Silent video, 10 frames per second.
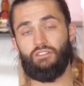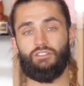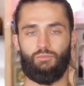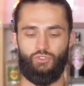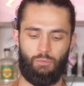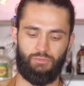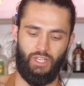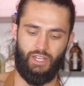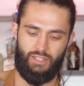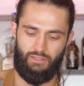some
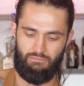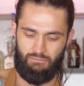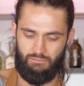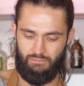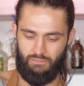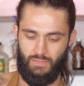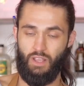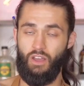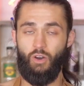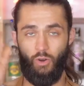chopsticks,
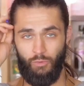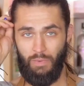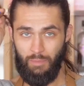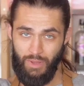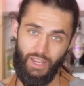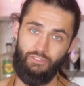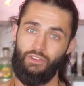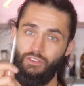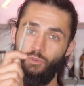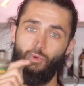or maybe
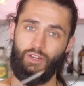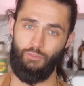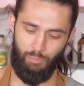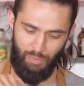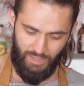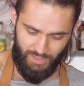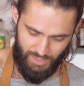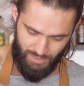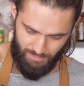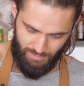even one of your
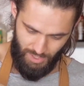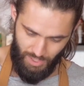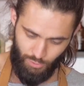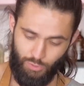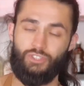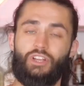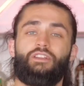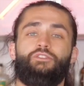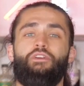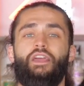pens to stir
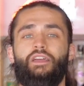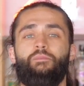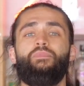the drink.